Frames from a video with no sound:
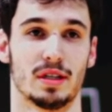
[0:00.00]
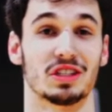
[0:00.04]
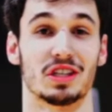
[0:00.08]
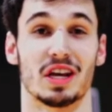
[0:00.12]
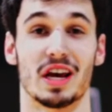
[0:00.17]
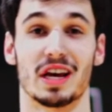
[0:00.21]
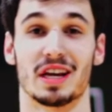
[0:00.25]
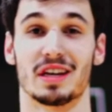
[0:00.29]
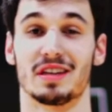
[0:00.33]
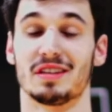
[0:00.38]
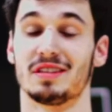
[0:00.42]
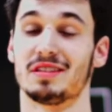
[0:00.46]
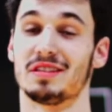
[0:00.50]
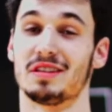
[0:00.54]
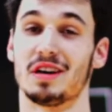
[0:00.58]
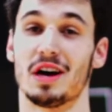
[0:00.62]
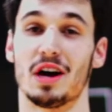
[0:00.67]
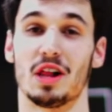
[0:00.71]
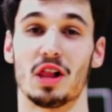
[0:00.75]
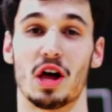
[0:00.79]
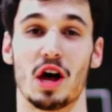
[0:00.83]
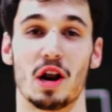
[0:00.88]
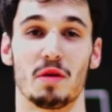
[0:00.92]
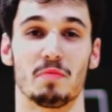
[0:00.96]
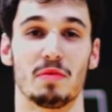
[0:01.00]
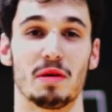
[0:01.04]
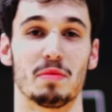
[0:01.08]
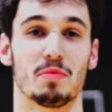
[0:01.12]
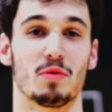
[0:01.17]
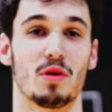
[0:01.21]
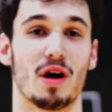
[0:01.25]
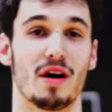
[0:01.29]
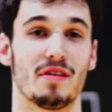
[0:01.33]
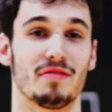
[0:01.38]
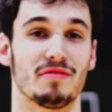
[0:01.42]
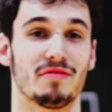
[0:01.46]
Just like a lot of
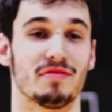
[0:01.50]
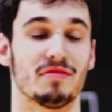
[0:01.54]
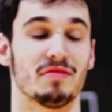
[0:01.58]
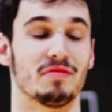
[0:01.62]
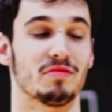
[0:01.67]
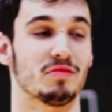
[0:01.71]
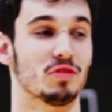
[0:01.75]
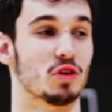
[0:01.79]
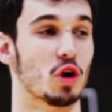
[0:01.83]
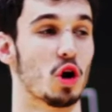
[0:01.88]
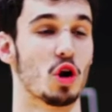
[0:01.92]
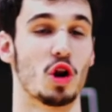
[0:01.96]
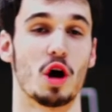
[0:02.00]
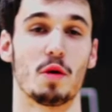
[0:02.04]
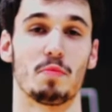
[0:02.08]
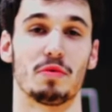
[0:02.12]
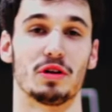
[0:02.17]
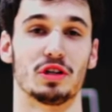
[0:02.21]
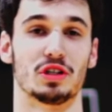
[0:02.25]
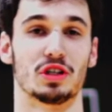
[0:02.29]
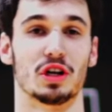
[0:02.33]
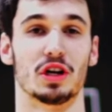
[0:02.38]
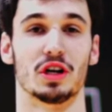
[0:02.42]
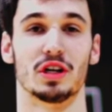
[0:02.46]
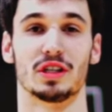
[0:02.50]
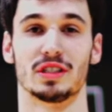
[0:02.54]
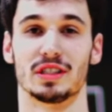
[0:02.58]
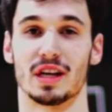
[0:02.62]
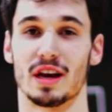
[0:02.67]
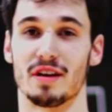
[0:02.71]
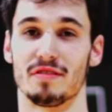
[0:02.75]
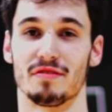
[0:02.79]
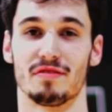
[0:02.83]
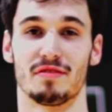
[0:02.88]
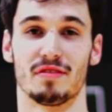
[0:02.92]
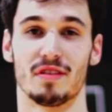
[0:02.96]
people, I've grown up in church.
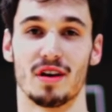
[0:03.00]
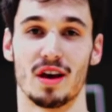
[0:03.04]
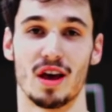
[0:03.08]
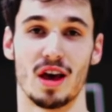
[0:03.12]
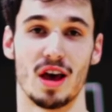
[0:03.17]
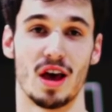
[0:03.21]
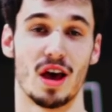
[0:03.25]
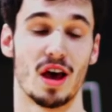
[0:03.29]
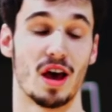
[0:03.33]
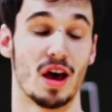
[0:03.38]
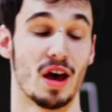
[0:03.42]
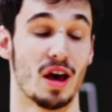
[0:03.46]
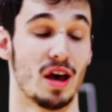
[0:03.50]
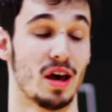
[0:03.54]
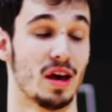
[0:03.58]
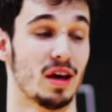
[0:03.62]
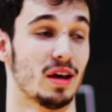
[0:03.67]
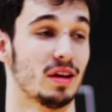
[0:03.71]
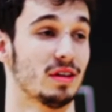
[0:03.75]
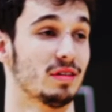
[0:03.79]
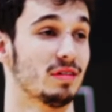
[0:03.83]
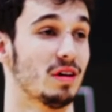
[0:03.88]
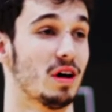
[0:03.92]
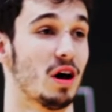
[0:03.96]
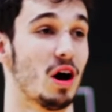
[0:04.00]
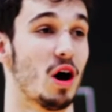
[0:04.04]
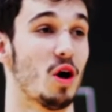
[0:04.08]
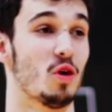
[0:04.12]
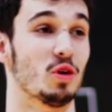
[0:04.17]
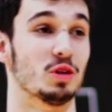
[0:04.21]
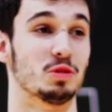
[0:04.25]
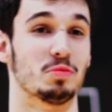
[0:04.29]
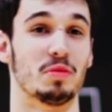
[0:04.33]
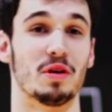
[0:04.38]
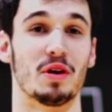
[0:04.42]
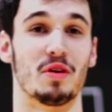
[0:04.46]
I've
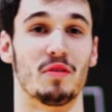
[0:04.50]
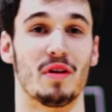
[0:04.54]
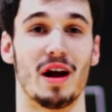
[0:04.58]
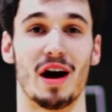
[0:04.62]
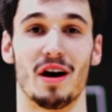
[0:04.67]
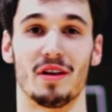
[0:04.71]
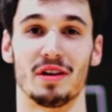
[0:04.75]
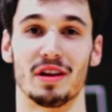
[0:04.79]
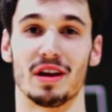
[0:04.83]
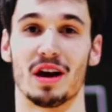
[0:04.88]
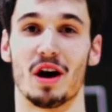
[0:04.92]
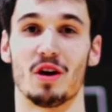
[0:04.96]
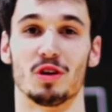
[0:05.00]
always been around it.